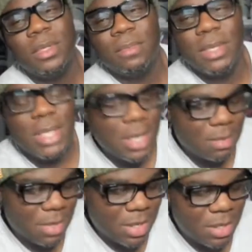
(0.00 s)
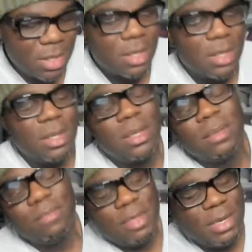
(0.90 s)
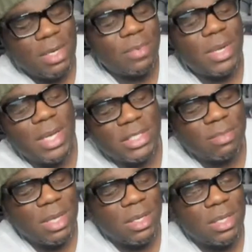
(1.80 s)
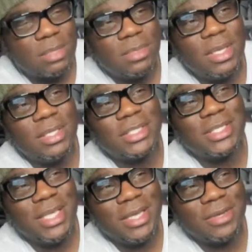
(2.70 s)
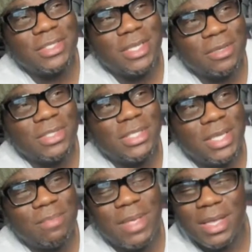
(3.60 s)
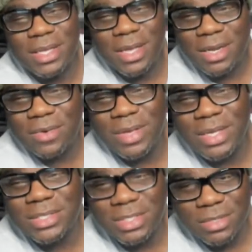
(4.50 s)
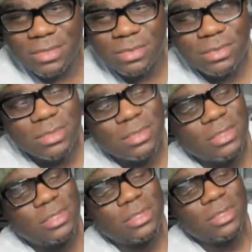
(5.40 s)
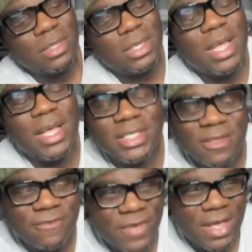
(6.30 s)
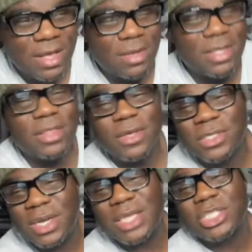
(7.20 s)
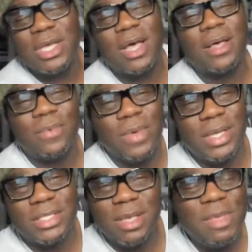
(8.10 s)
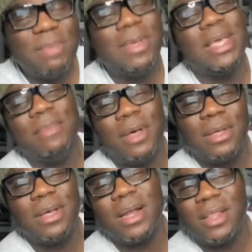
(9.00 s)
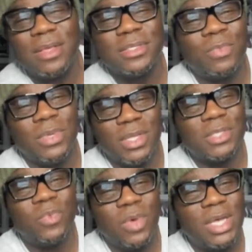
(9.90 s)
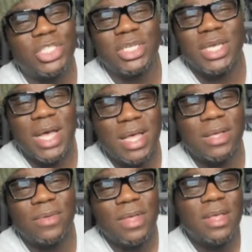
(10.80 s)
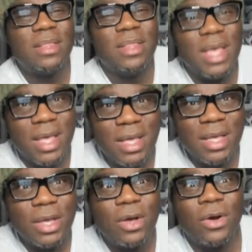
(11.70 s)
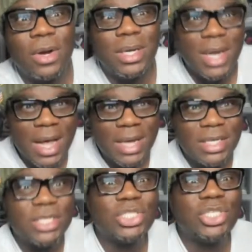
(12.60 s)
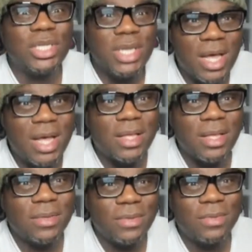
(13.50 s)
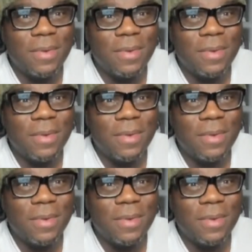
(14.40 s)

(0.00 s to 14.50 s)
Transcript: but yeah, man, people need to realize, man, look, man, sneakers don't sit, man, colorways do. Lost and found, because those are not Chicago ones. Yeah, people keep on calling those those ones Chicago. They are not Chicago.